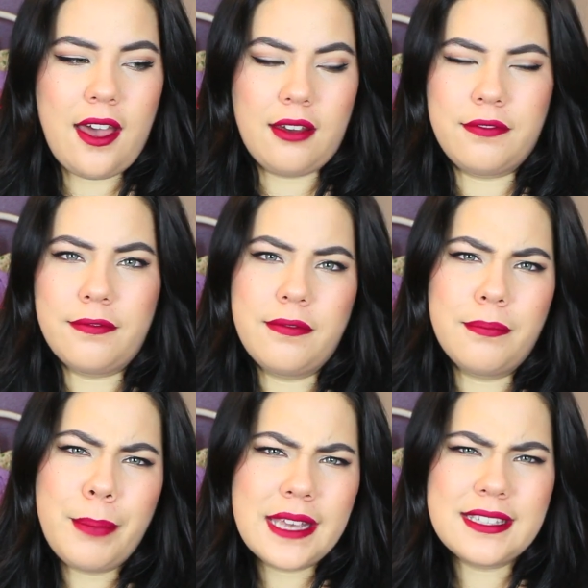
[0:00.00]
of
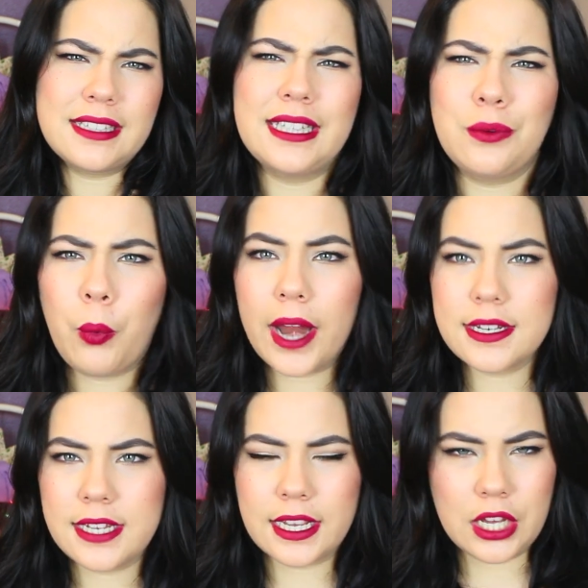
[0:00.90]
basically
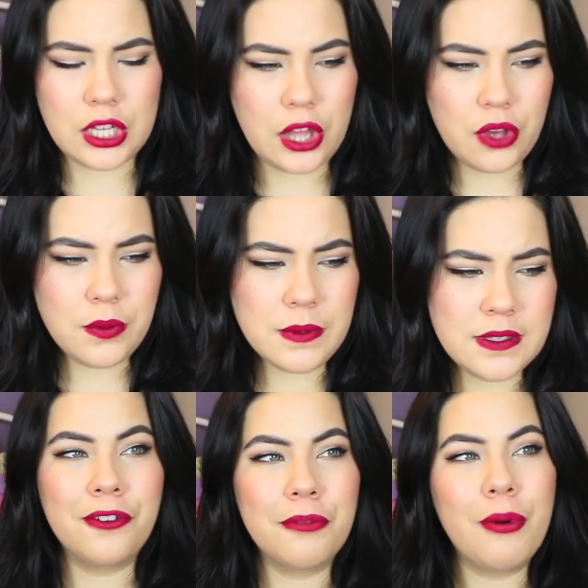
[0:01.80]
renting clothes.
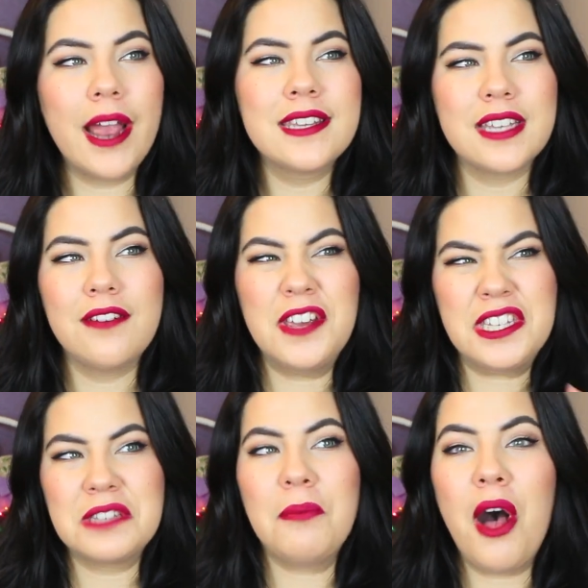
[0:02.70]
For a price of a
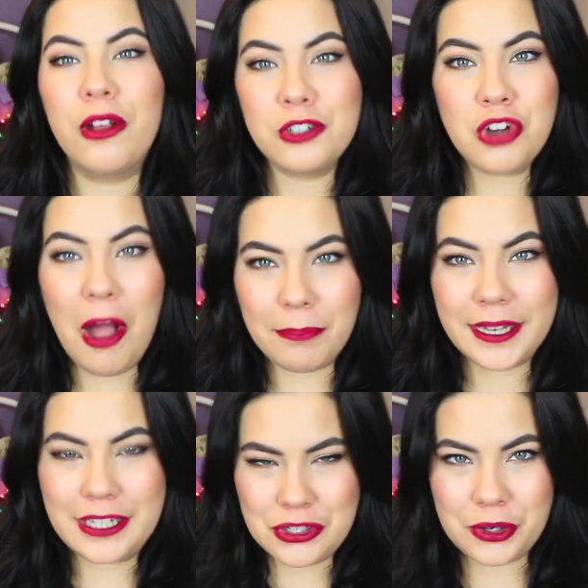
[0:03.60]
small
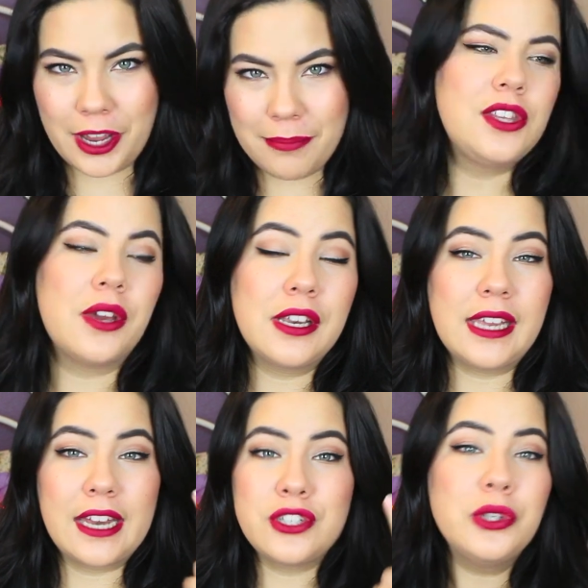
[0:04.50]
shopping trip, you can
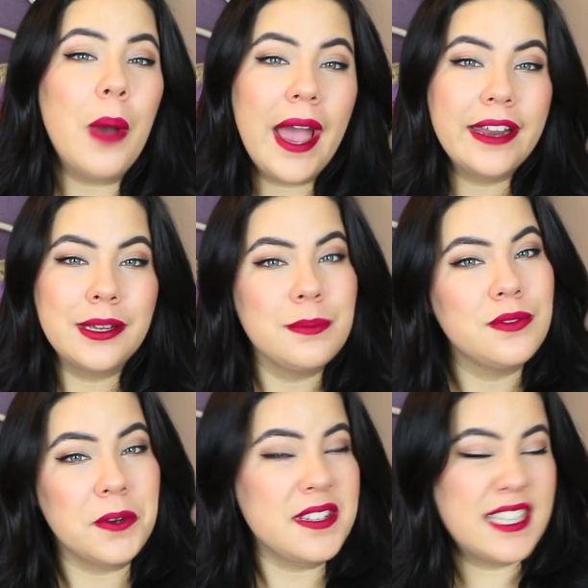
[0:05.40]
get two items
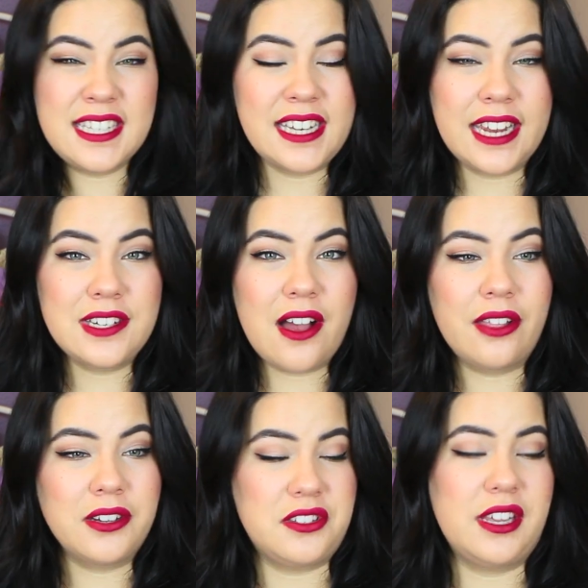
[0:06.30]
for
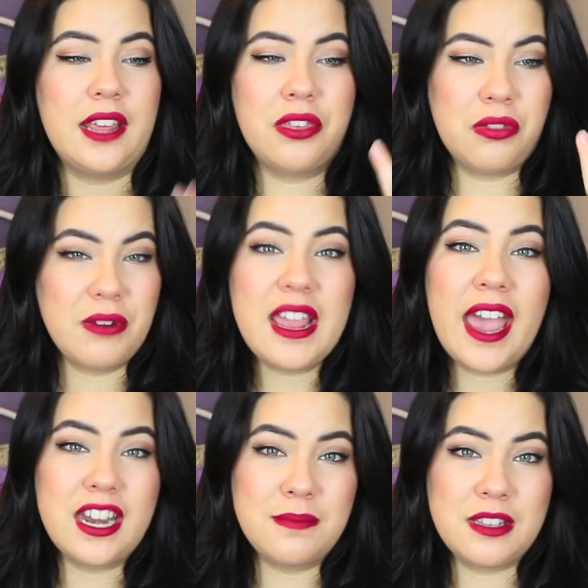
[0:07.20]
$69 and get three
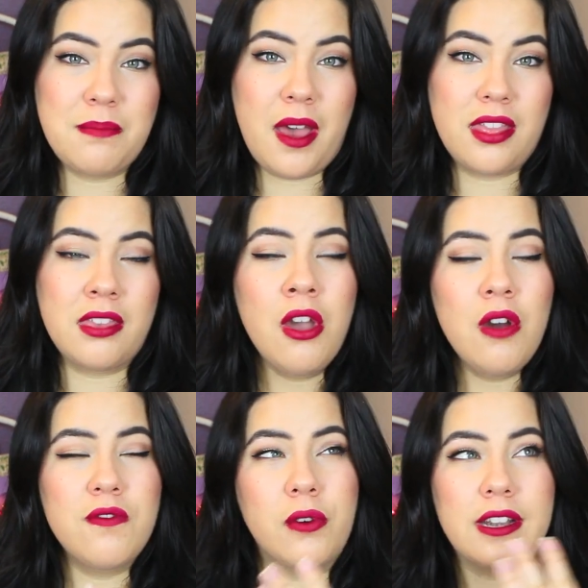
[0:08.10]
items a month
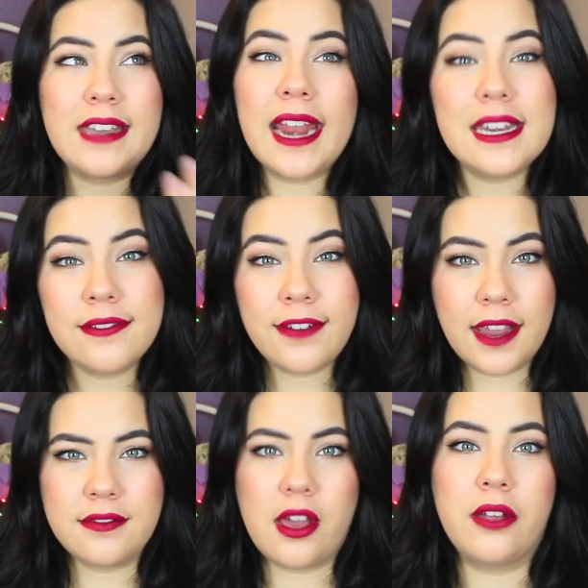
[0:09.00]
for
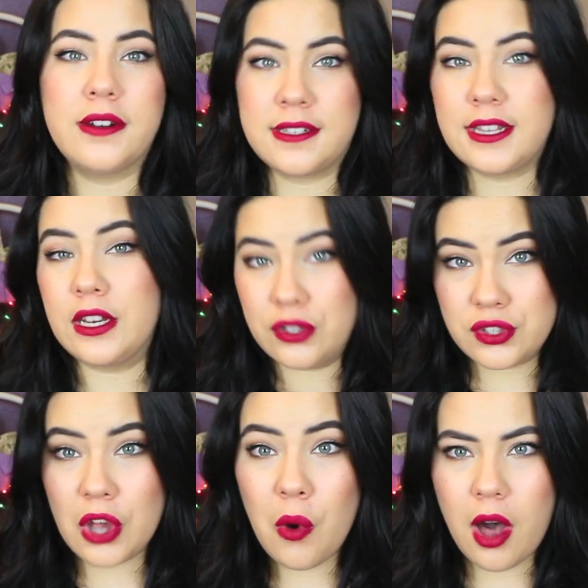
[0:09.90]
$95 and then
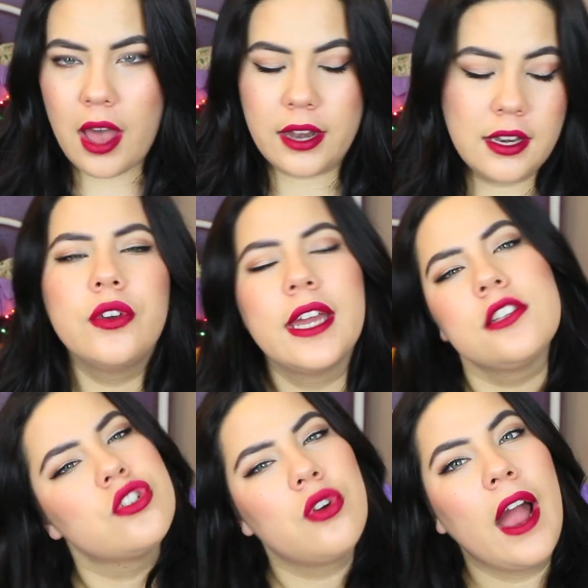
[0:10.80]
so on. You get
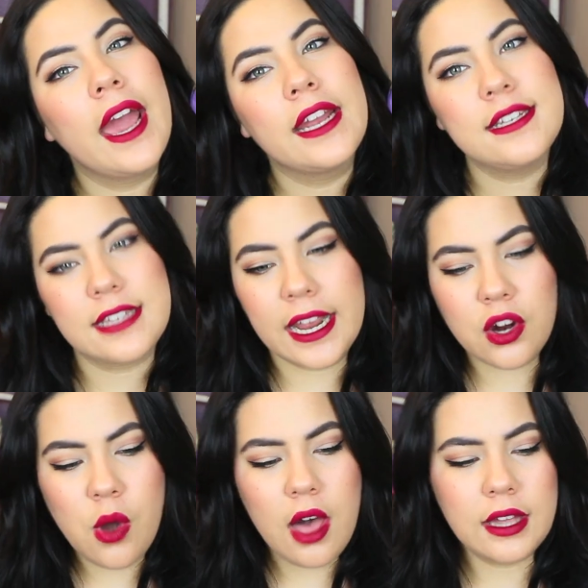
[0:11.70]
to try designer
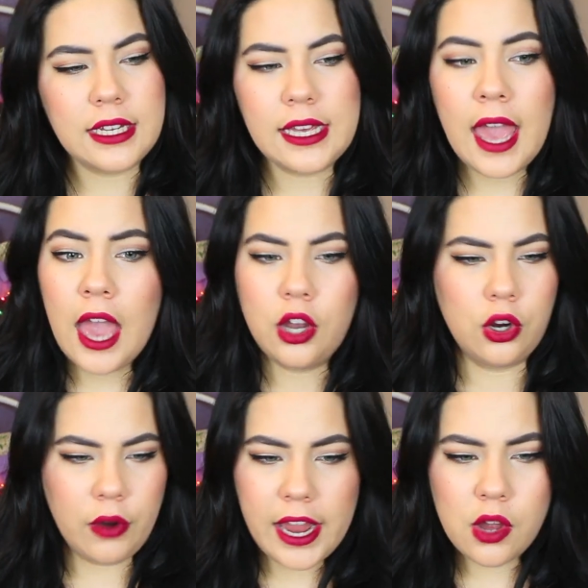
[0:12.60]
quality,
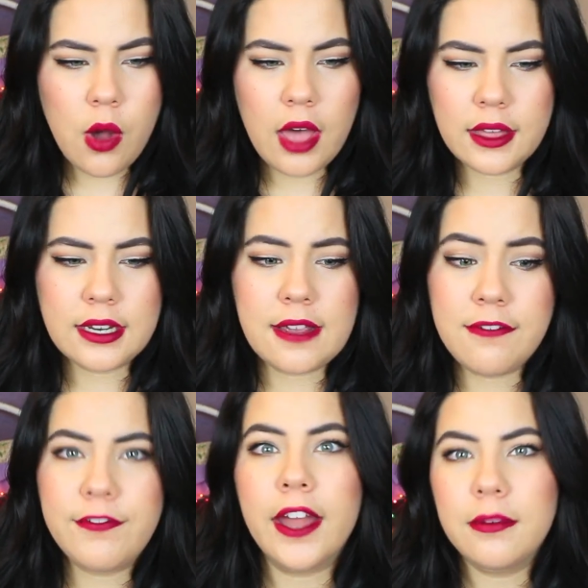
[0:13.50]
great quality,
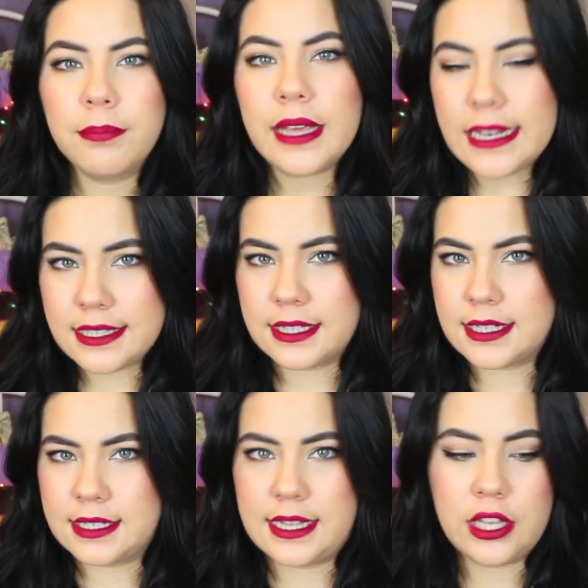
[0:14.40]
fun
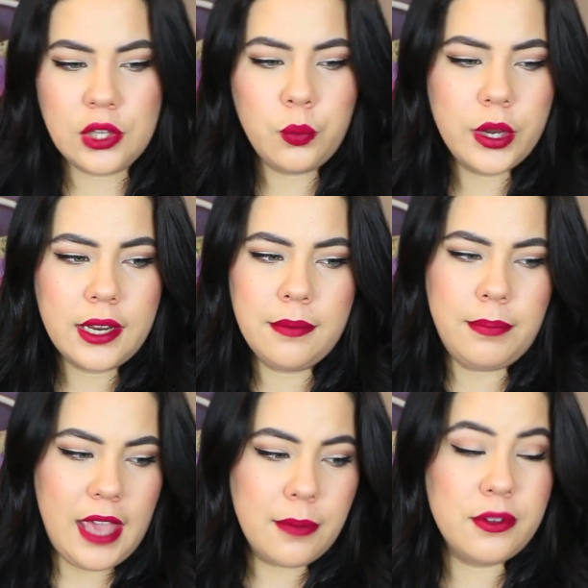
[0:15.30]
pieces that you wouldn't
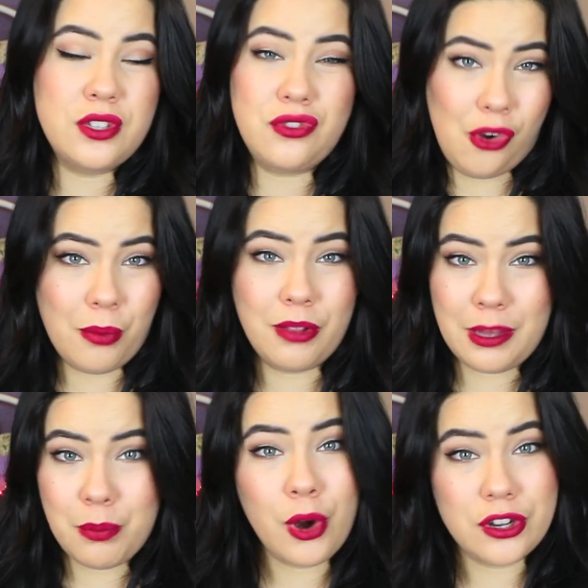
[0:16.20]
be able to
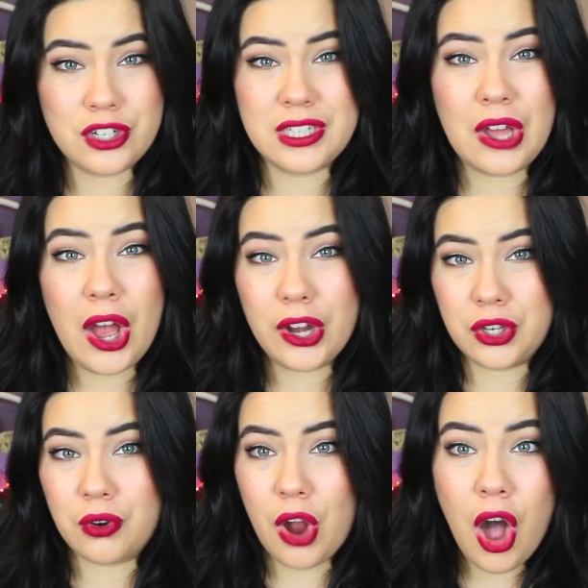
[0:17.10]
normally purchase on
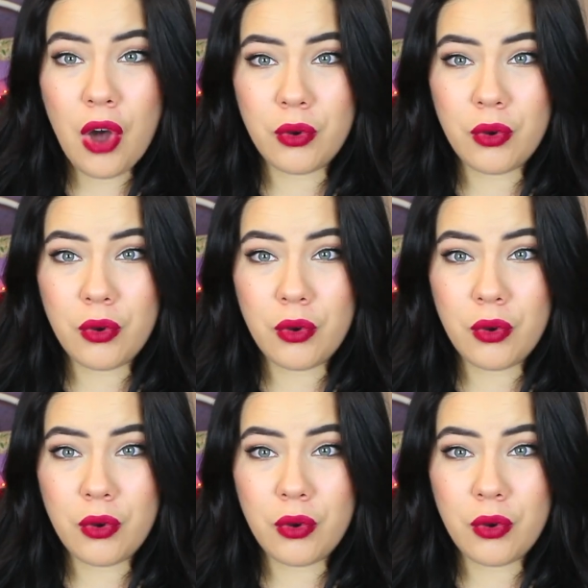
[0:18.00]
your own.